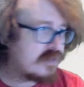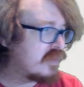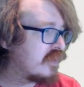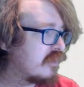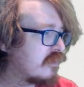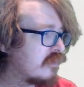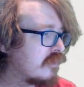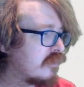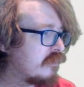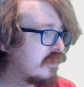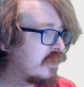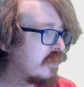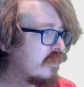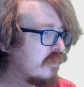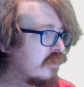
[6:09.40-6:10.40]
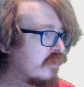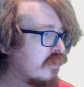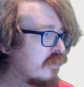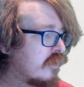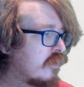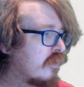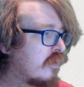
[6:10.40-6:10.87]
in a little bit?
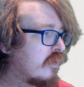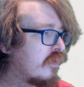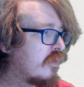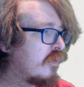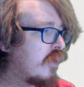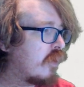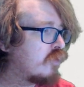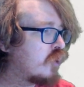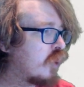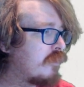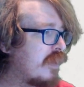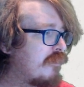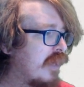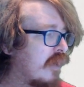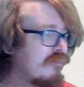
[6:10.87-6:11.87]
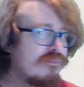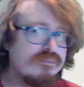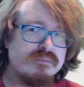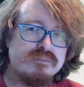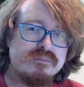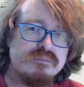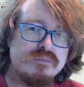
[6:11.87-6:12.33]
No, show me
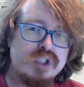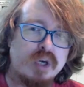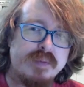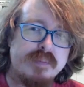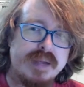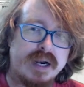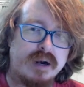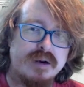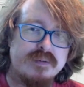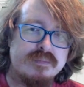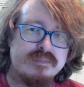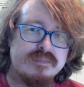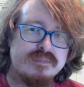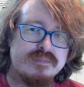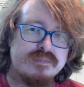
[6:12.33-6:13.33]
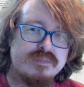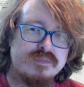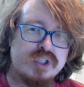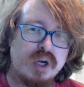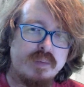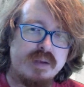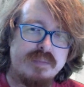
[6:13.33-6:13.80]
bigger.
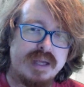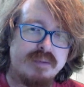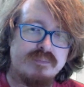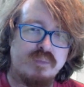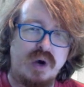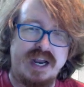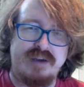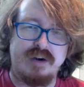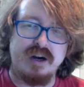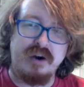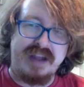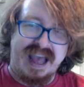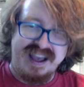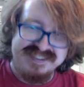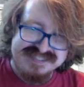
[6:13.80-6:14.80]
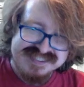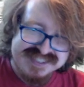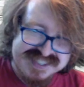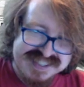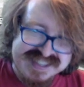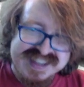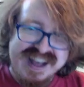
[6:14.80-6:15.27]
Show me whatever. Okay.
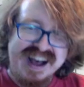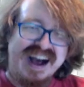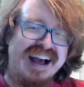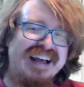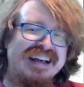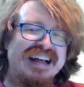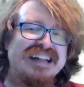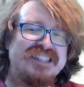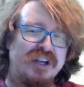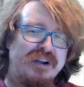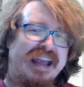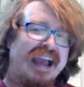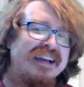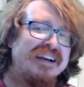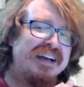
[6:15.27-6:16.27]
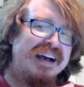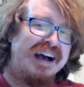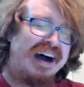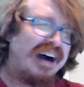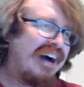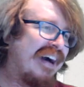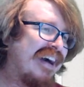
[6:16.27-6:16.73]
It's okay.
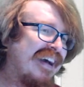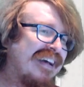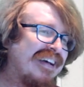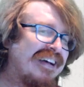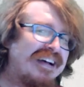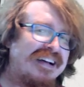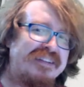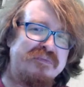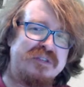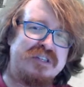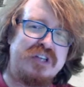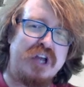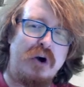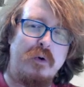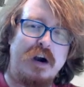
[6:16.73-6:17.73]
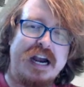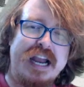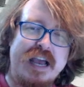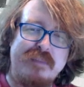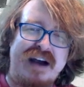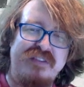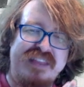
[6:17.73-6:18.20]
Don't worry
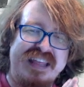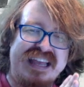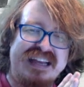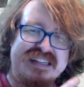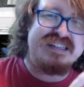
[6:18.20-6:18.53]
about the